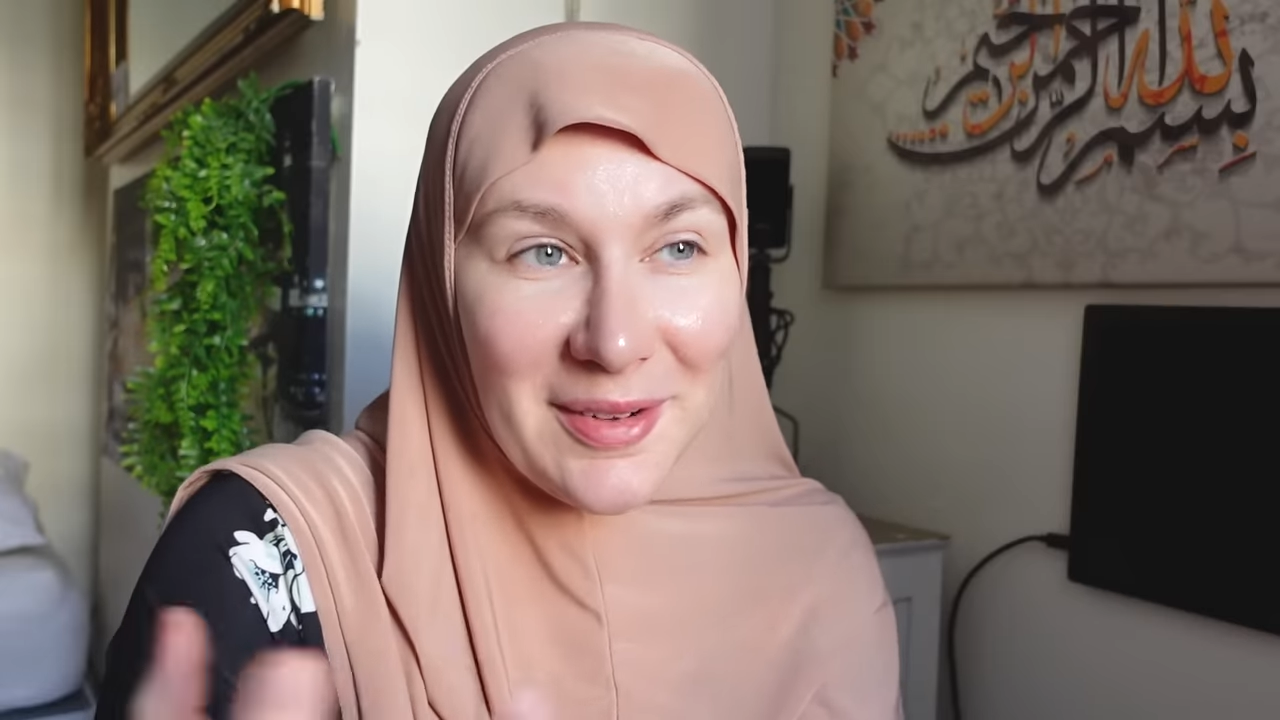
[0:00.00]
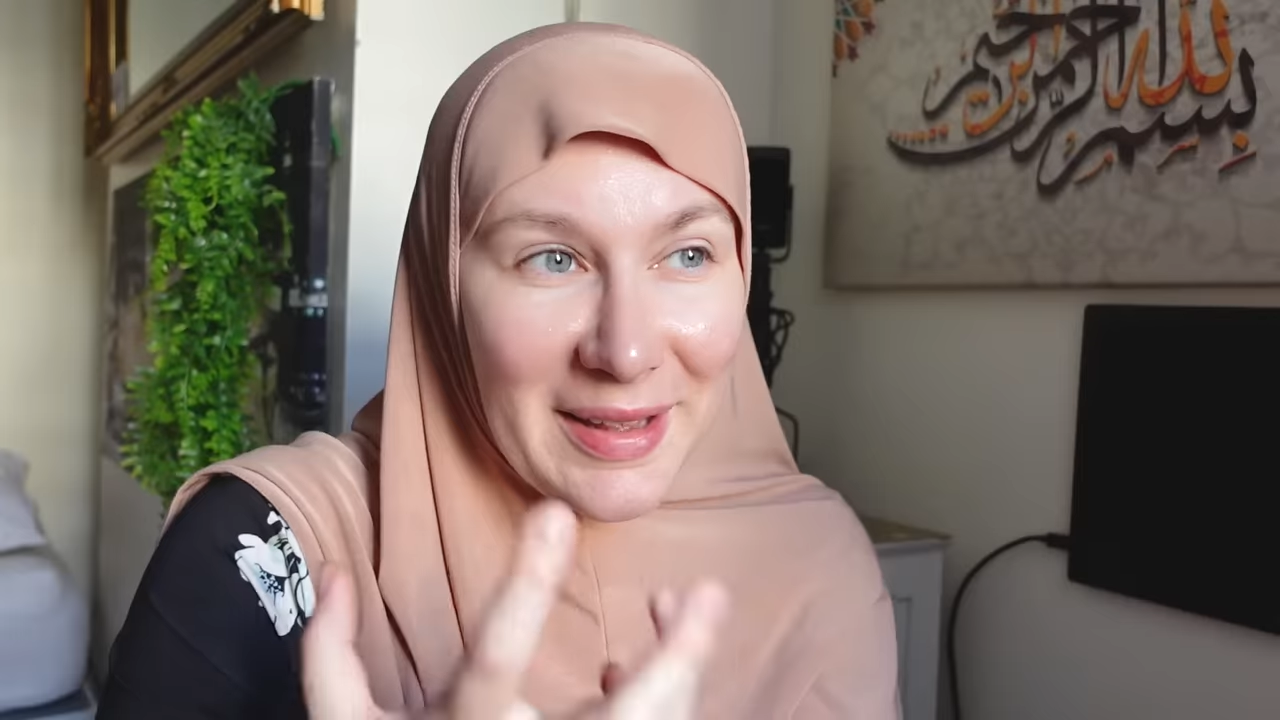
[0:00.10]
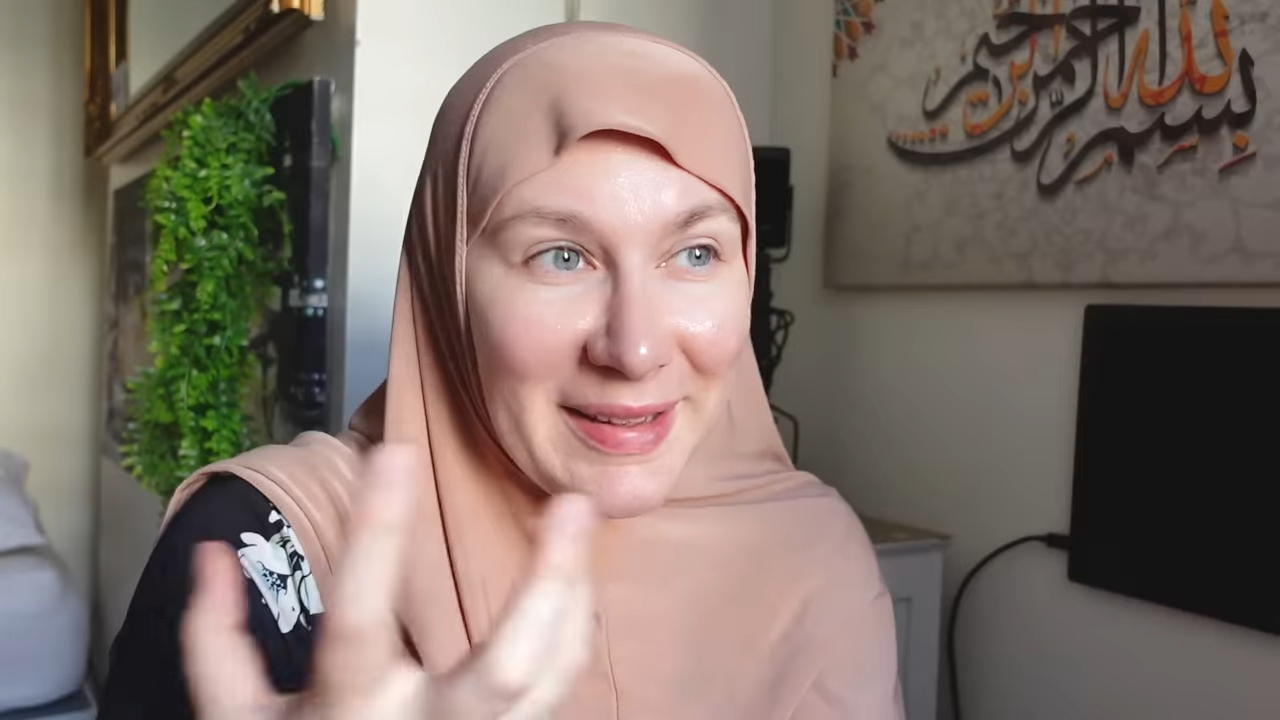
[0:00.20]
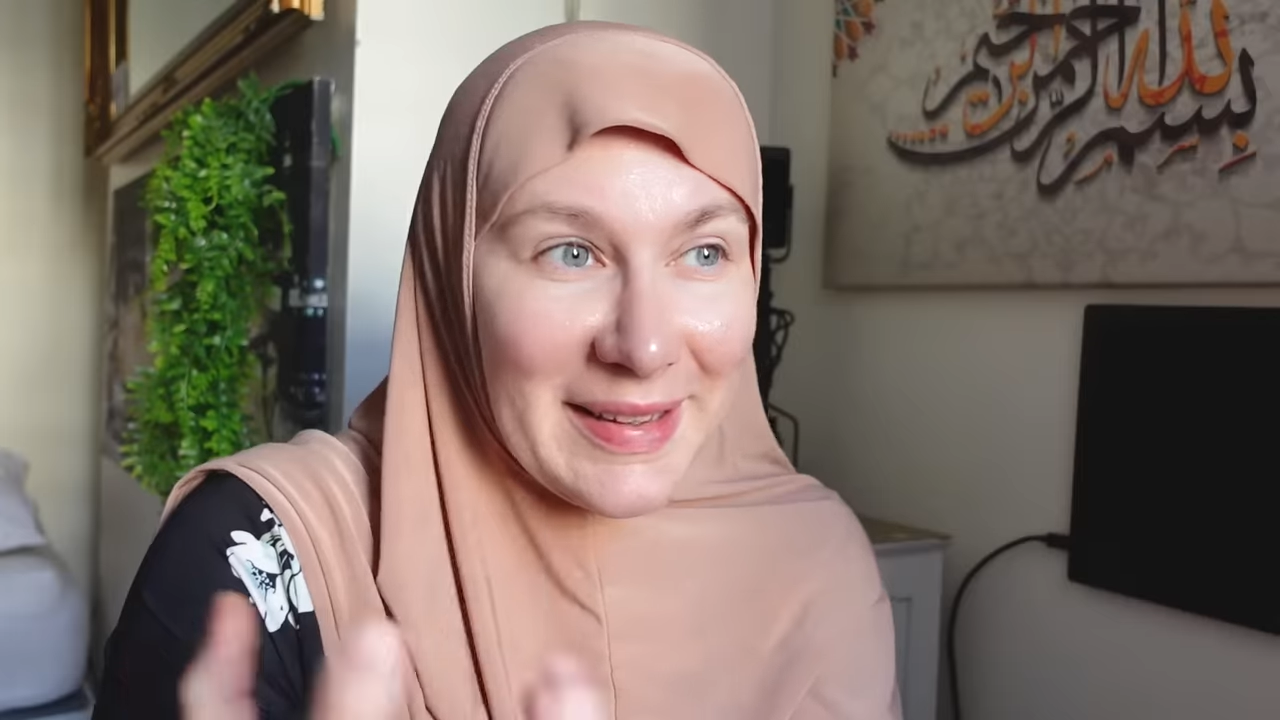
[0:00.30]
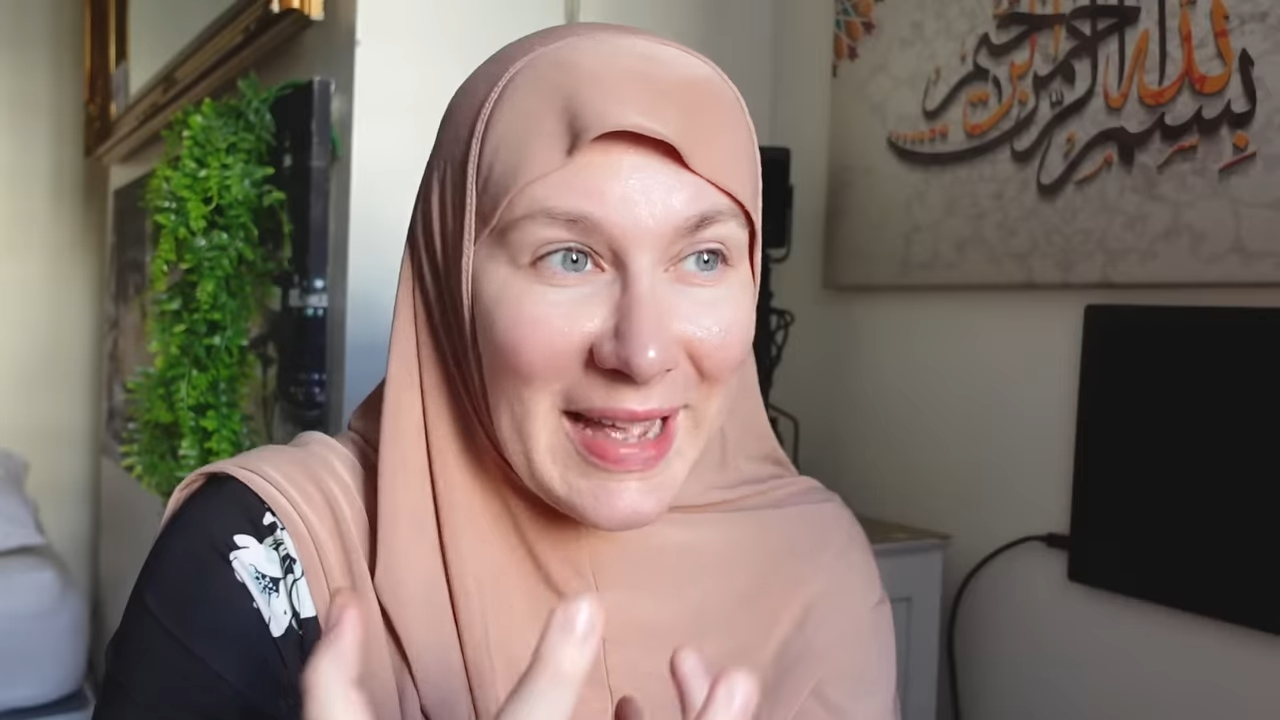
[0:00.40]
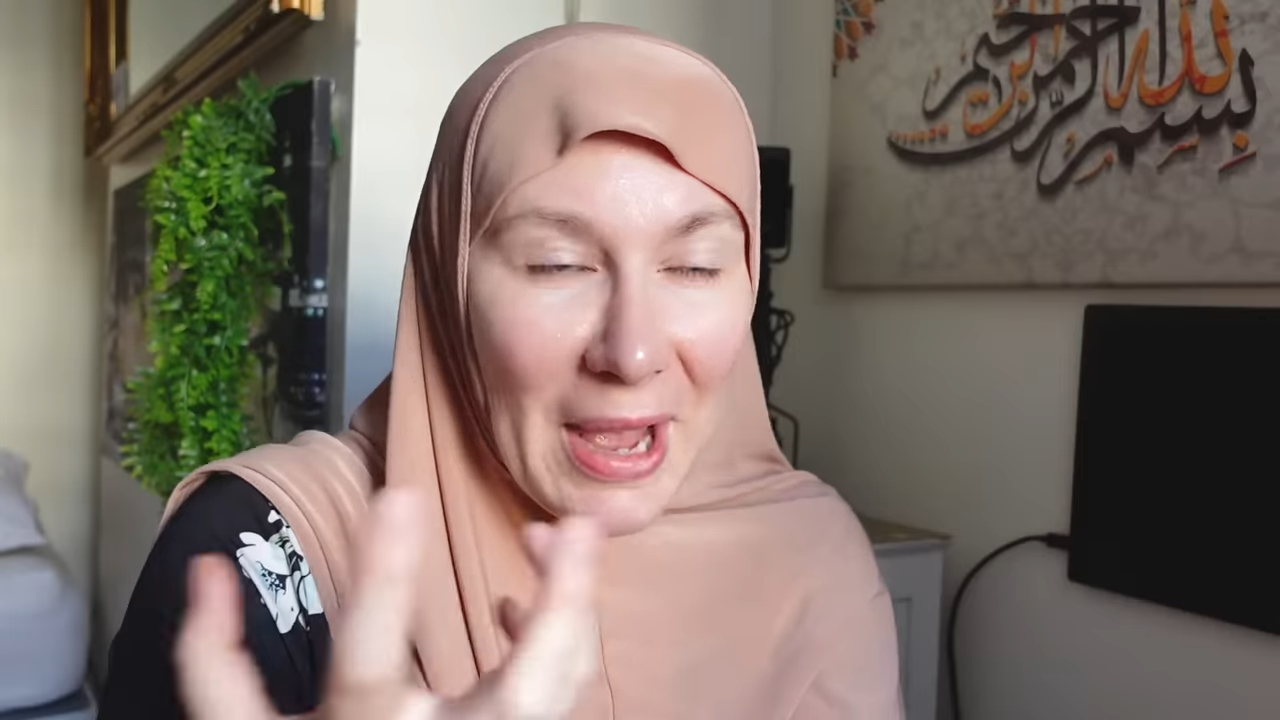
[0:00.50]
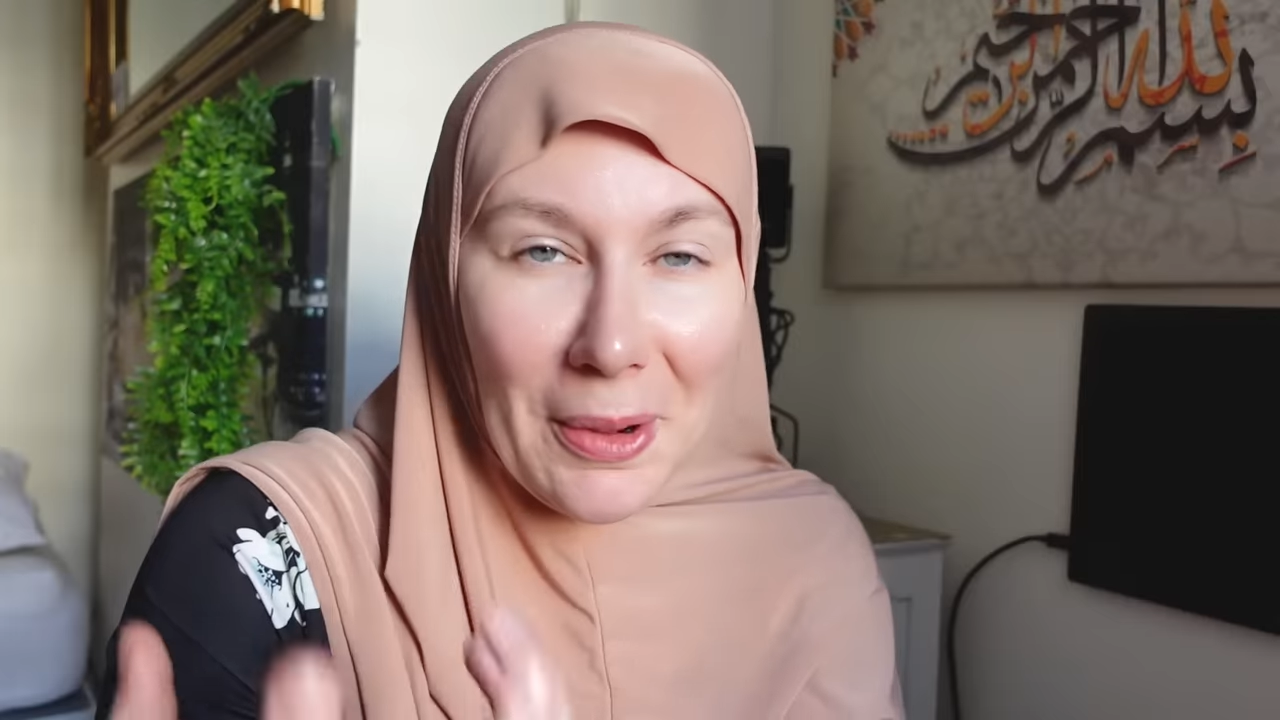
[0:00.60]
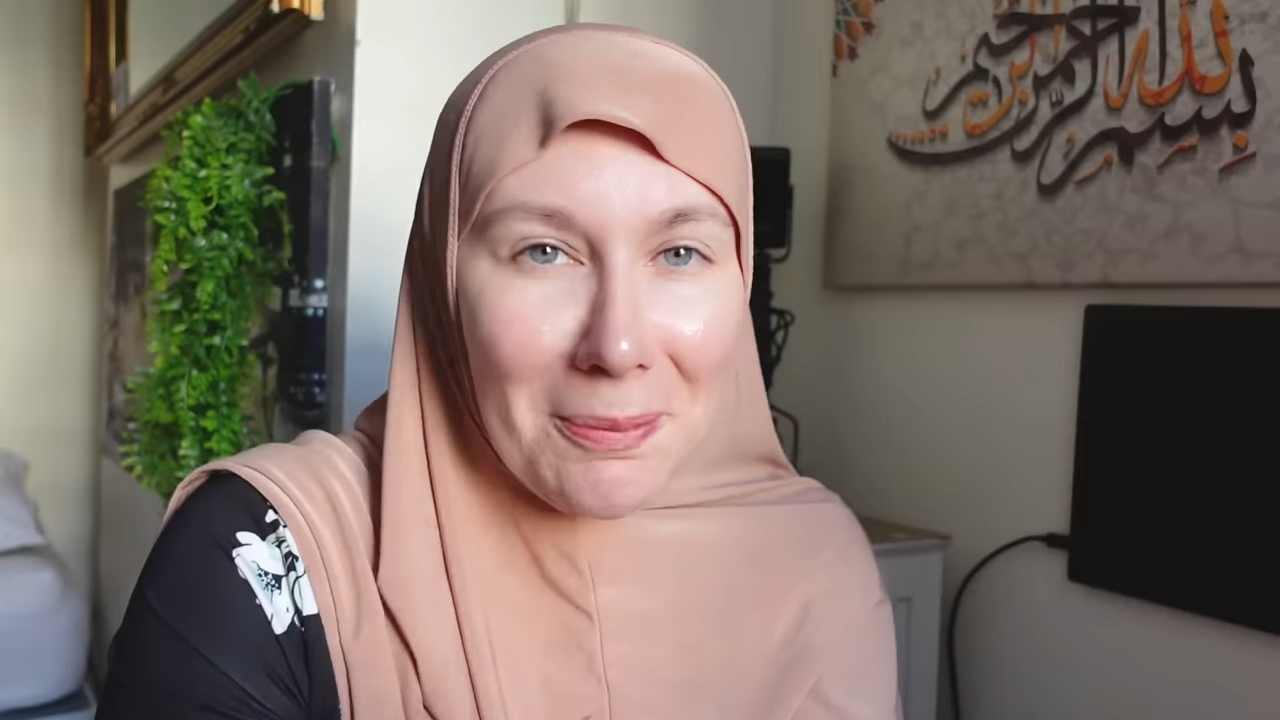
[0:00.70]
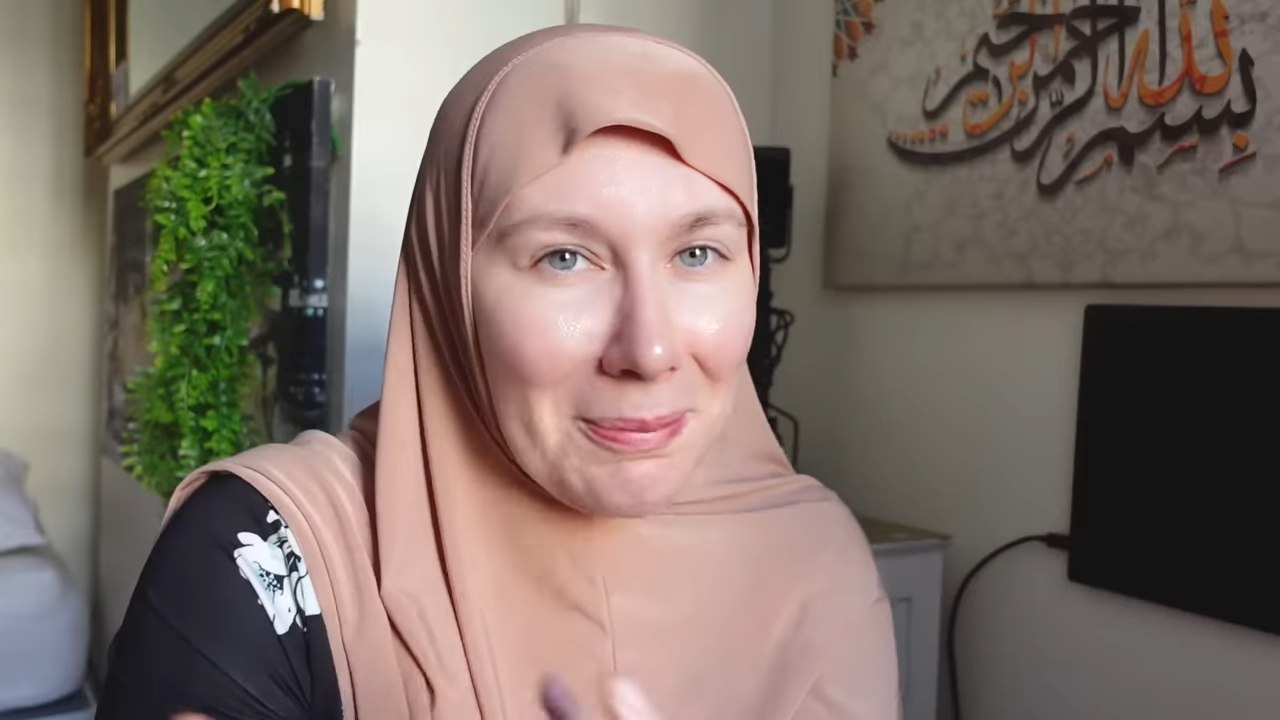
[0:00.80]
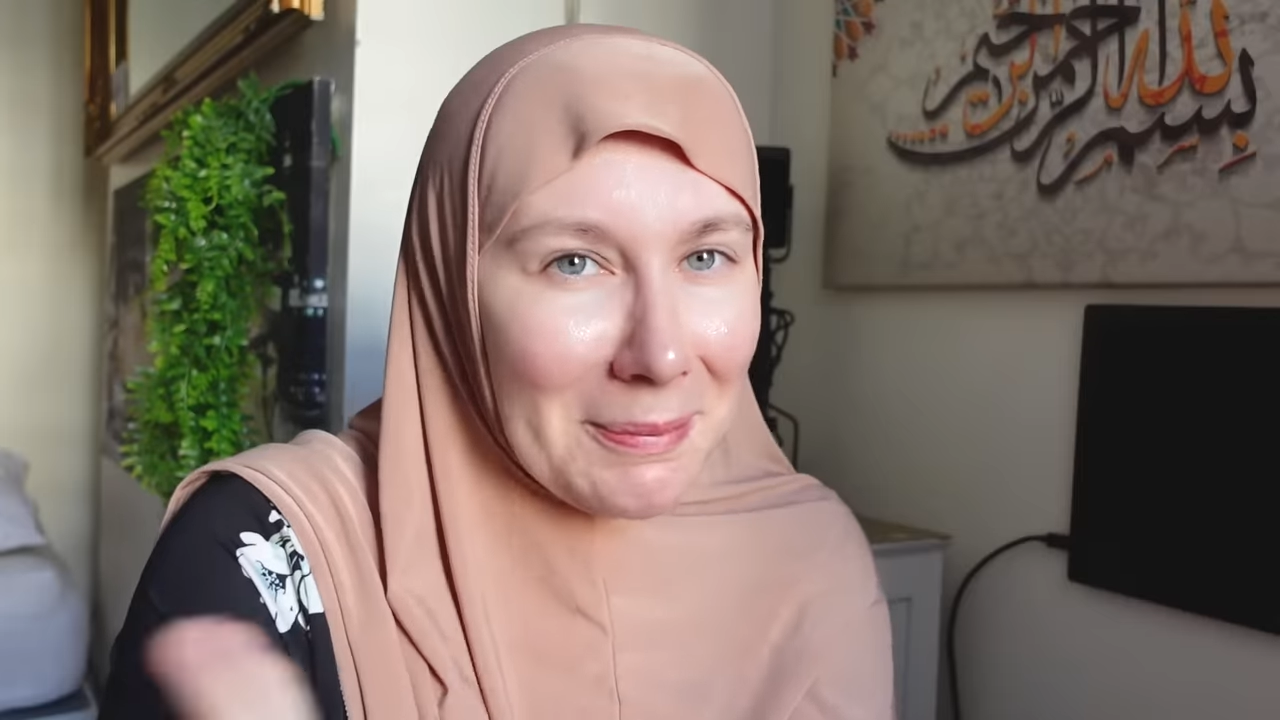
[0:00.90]
like
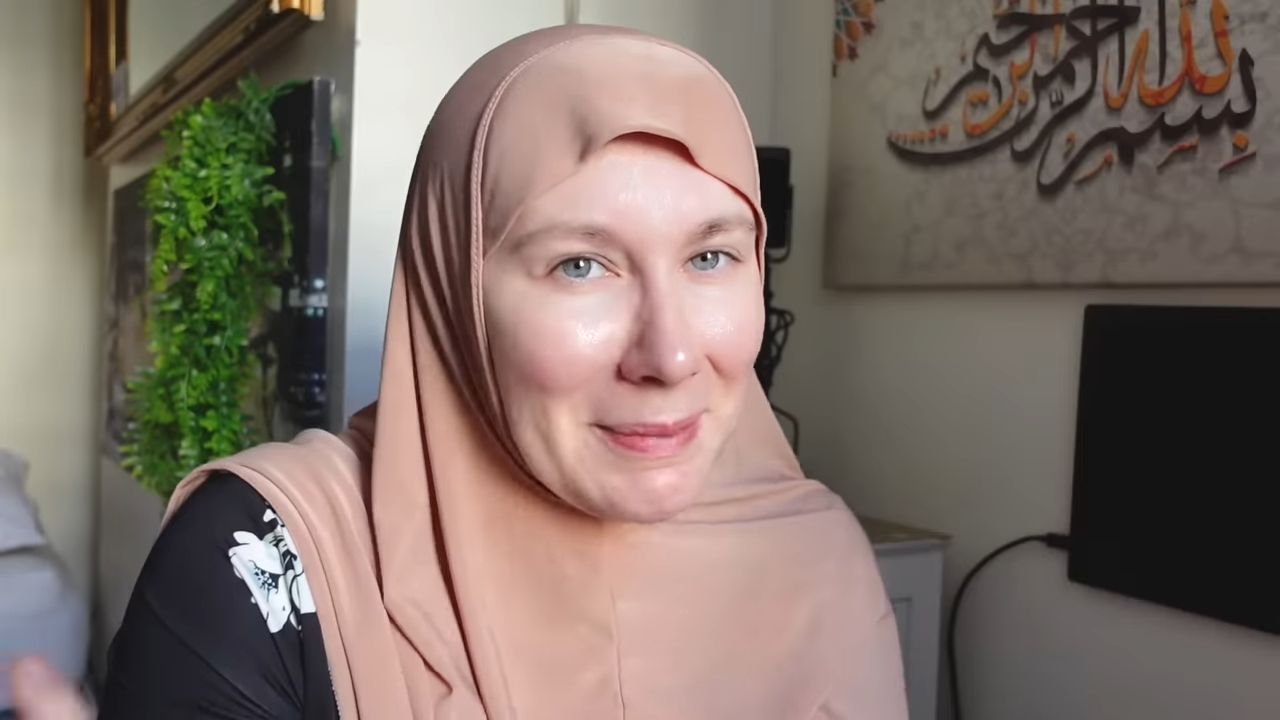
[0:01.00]
help.